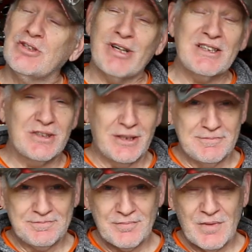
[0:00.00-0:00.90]
dragster,
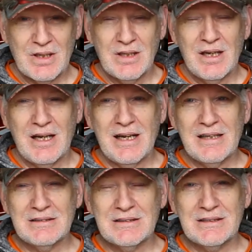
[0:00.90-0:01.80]

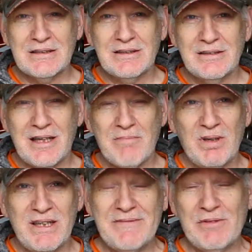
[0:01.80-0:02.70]
and I
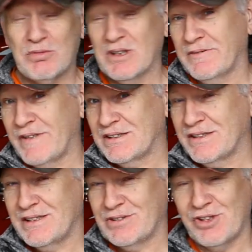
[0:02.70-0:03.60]
believe it was one of the
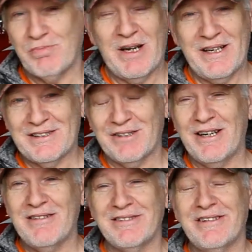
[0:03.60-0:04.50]
fastest such bikes
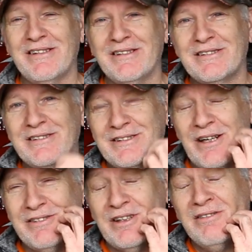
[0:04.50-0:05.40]
around
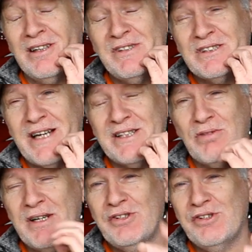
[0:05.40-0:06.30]
of its day. It's
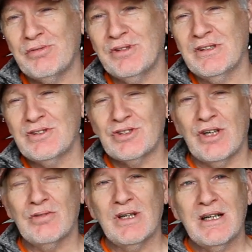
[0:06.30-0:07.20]
quite unusual.
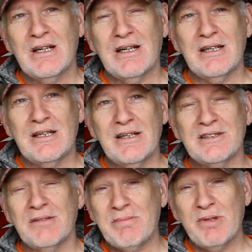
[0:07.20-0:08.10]
So it's
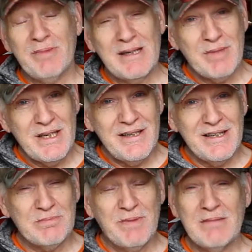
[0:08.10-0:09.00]
not been built by me.
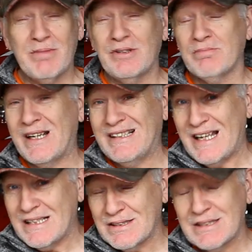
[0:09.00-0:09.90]
It's been built by
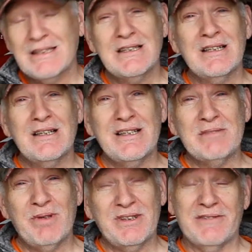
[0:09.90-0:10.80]
Les. He's
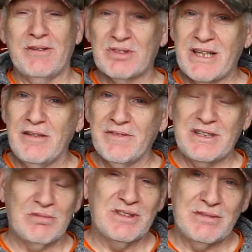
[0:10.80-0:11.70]
building it for himself
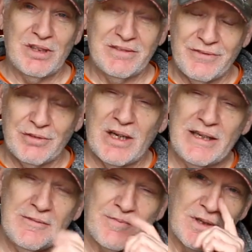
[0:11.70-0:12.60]
because he's wanted one for a
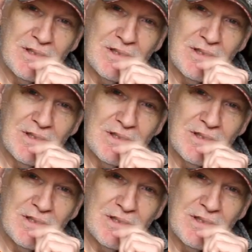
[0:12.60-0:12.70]
while.